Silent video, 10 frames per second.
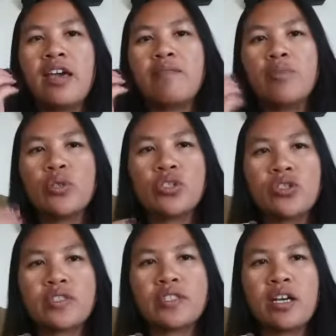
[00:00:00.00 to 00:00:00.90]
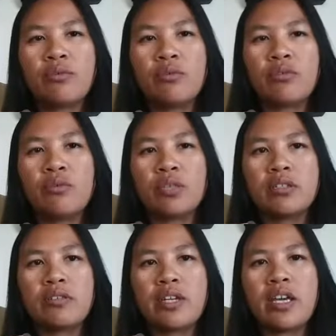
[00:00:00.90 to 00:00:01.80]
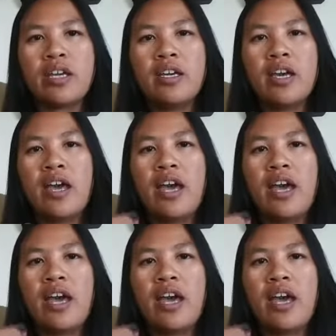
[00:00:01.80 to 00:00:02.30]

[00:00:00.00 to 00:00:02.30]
and push yourself to do it. Okay,